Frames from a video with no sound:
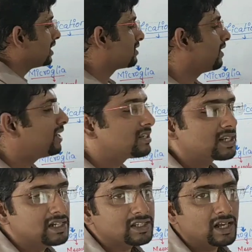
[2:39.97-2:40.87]
Schwann
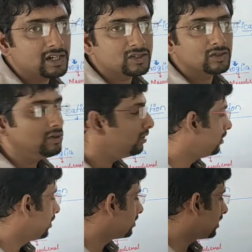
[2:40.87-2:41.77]
cells
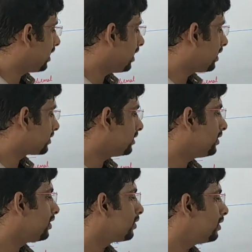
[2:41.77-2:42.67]
also, they are the
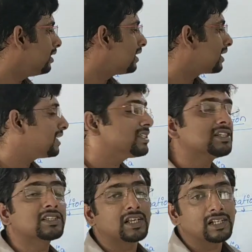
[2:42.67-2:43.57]
neural crest
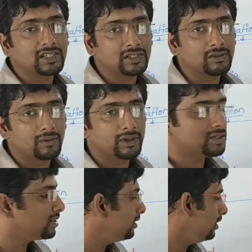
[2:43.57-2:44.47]
cells
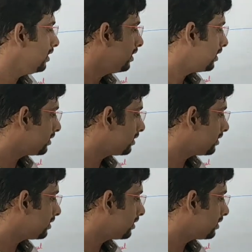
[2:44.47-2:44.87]
origin,